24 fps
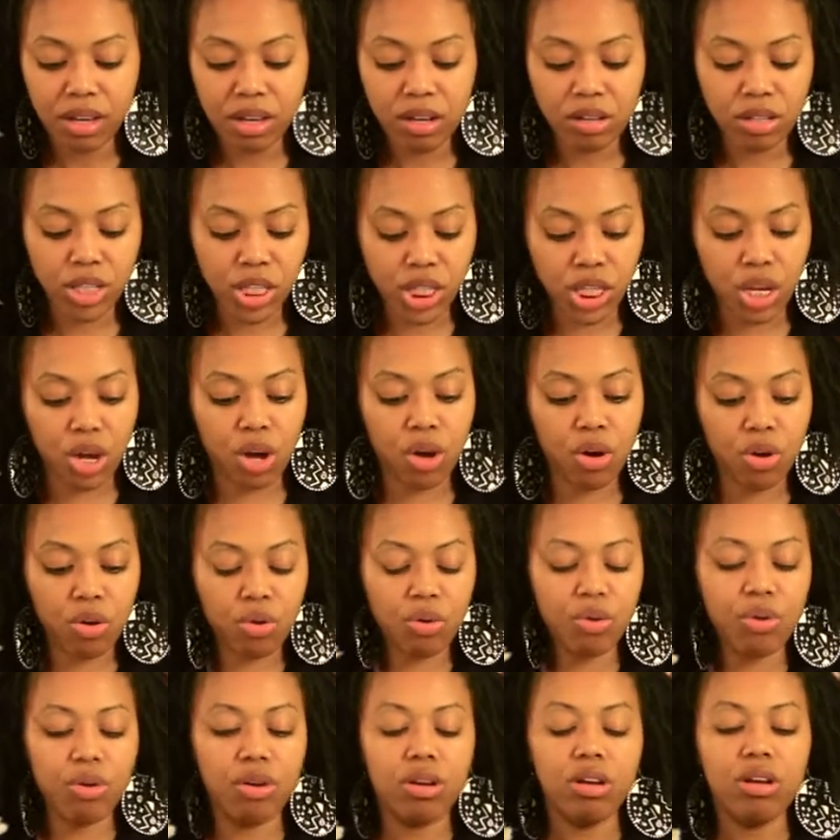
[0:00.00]

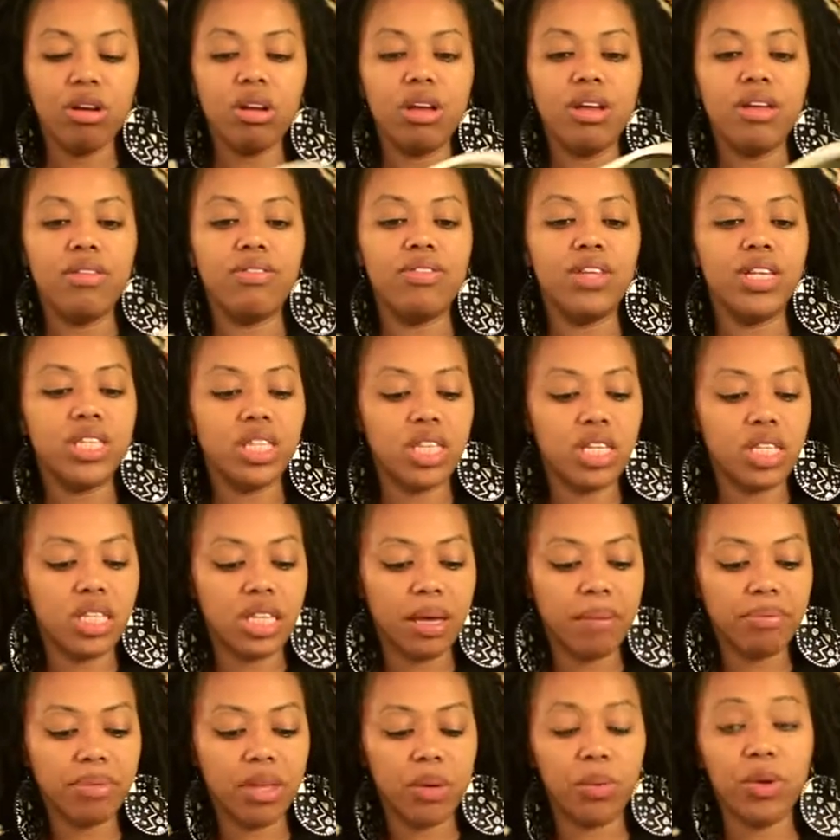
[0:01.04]
So this is
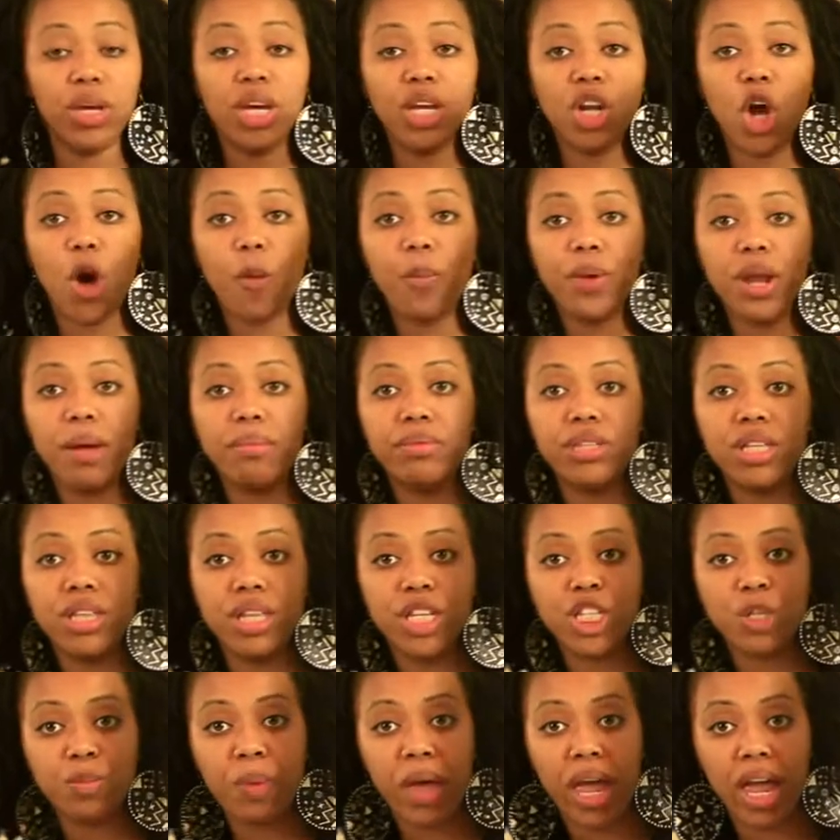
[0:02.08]
something we can open up to
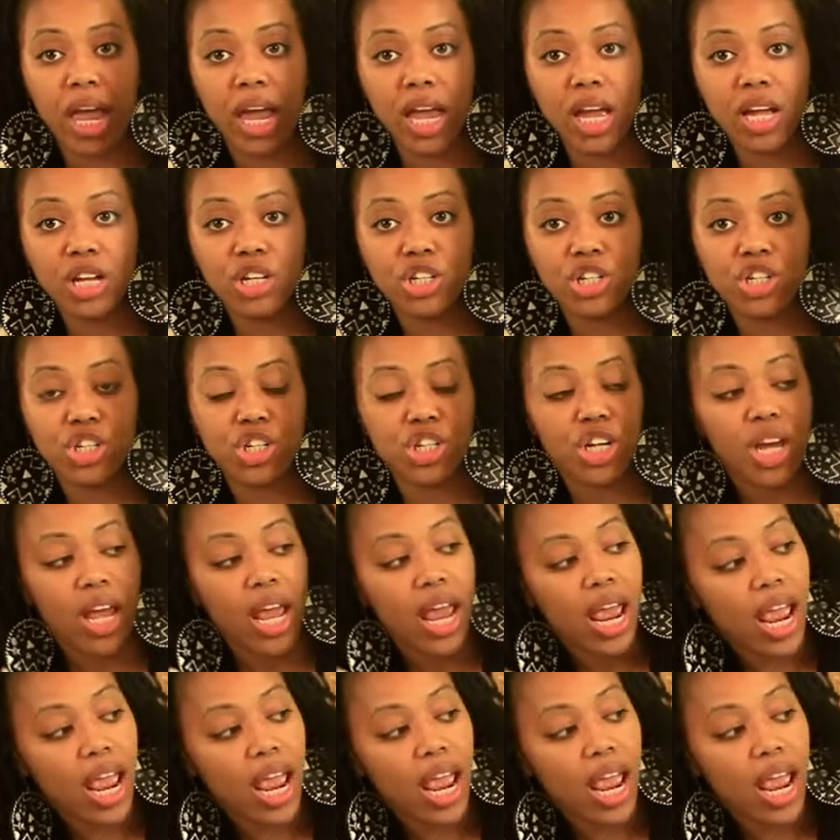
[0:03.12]
this page